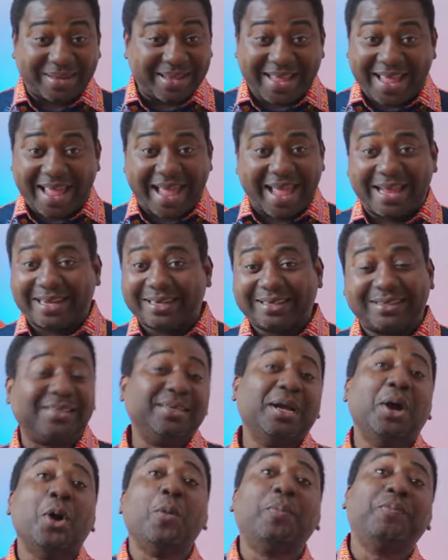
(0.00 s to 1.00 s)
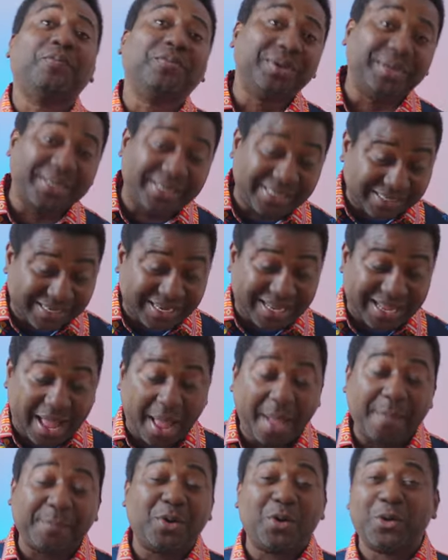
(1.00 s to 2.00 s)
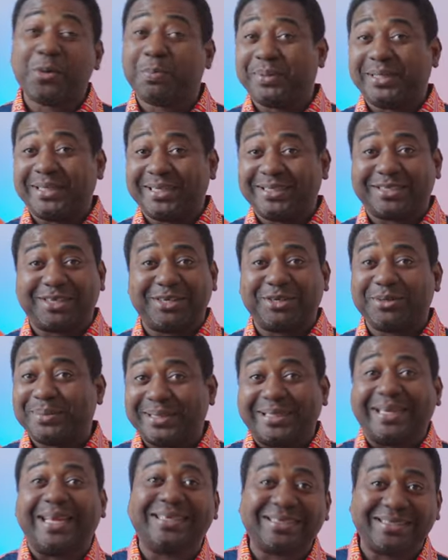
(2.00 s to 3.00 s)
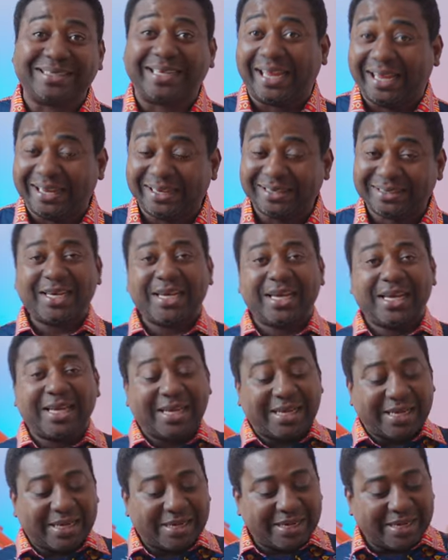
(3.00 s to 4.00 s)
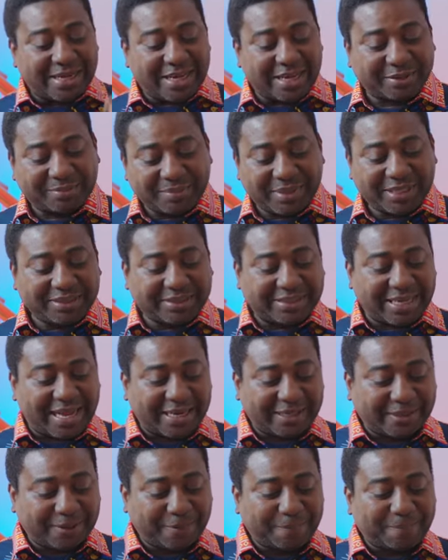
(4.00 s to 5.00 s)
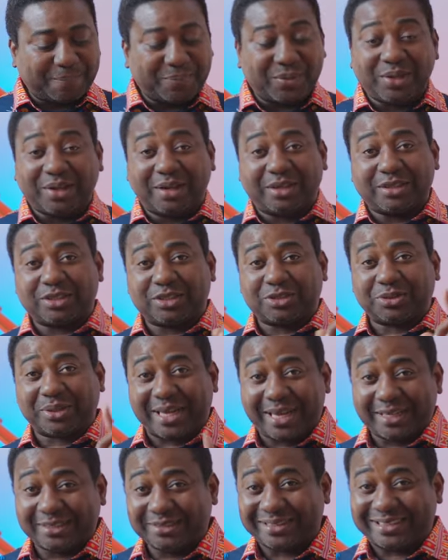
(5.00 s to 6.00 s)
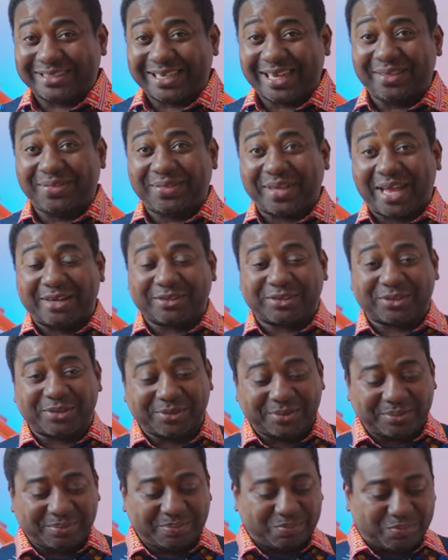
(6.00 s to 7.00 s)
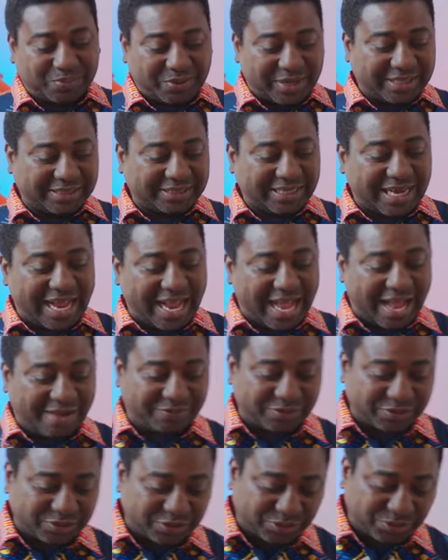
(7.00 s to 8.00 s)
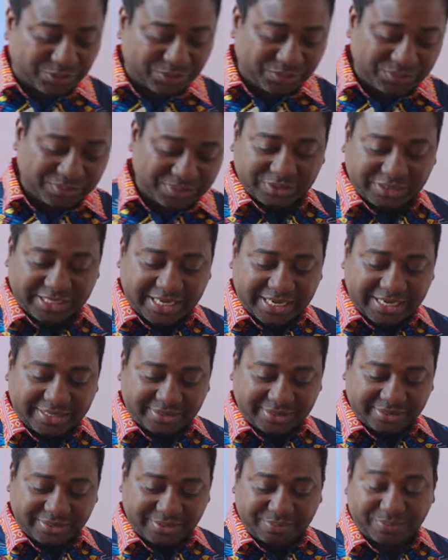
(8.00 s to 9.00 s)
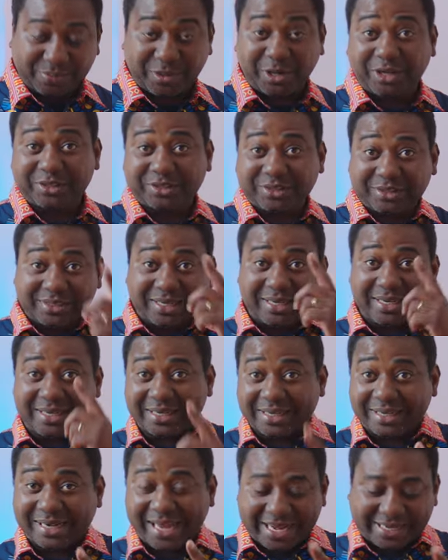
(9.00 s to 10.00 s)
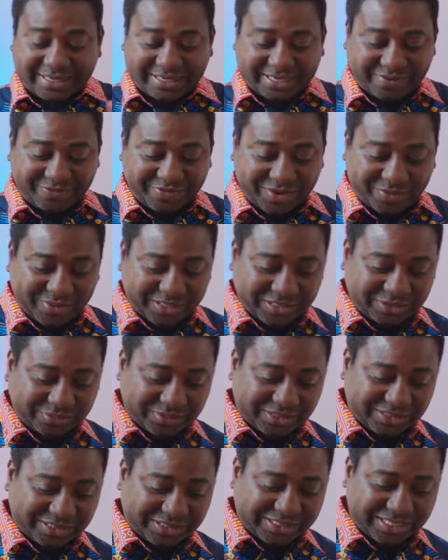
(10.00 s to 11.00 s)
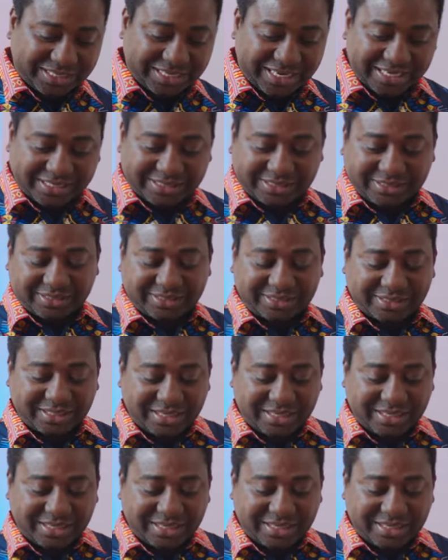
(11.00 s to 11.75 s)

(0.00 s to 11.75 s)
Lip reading: And hopefully, I'm hoping it's going to be next year. It means that to get to 10,000 points, I have to do 10 plus 9 giveaways, which is the next,